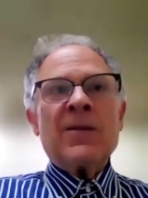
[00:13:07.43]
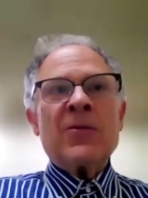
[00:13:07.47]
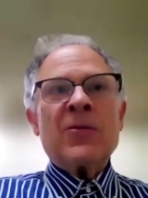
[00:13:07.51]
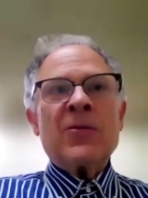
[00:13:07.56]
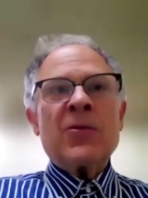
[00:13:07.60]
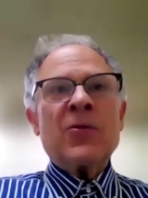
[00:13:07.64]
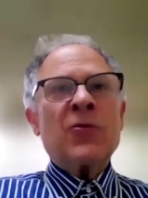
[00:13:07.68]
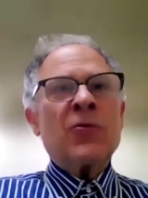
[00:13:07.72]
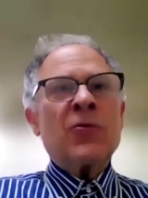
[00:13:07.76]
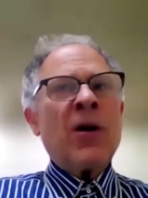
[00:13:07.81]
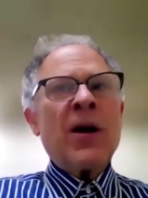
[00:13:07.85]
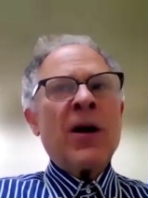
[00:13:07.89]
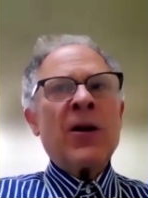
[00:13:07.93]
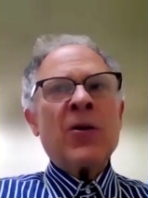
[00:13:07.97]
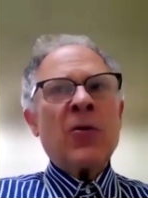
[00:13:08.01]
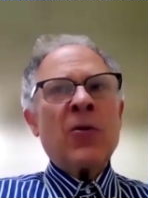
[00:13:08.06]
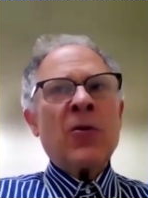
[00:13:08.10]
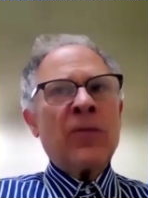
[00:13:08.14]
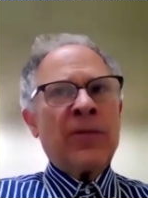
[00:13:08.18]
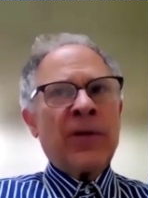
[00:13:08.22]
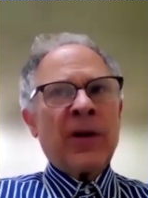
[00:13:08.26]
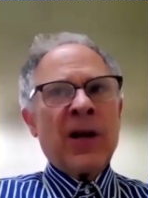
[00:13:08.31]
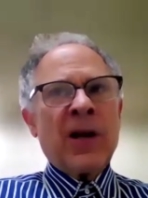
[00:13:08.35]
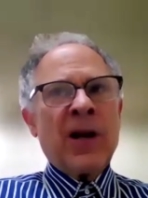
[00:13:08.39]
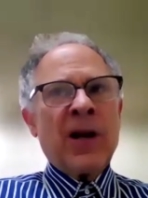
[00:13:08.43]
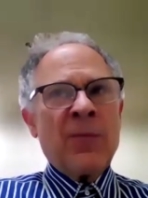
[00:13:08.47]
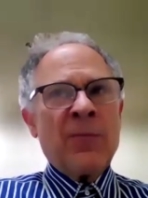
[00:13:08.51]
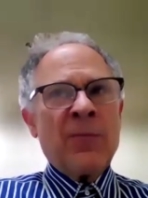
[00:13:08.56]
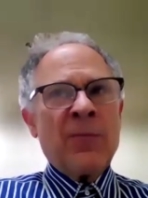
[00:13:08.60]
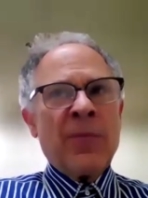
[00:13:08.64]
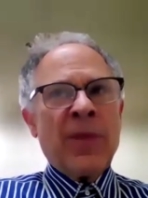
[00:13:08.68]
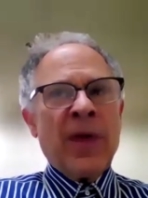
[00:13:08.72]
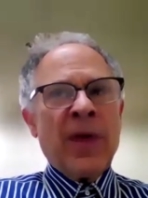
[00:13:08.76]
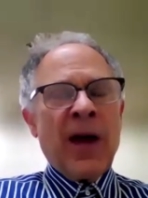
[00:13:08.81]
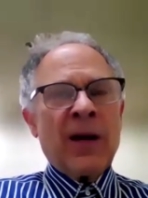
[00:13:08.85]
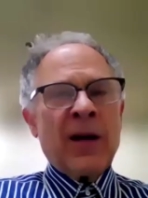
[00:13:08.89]
to try to
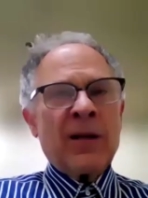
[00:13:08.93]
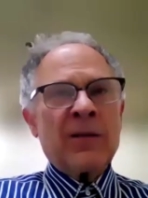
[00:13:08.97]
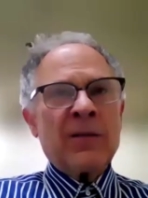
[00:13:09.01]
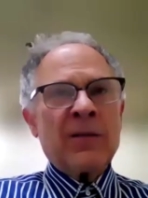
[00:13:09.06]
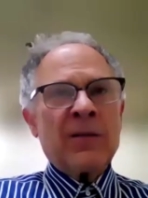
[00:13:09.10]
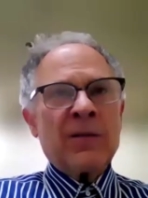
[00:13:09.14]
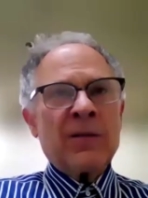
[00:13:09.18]
overcome that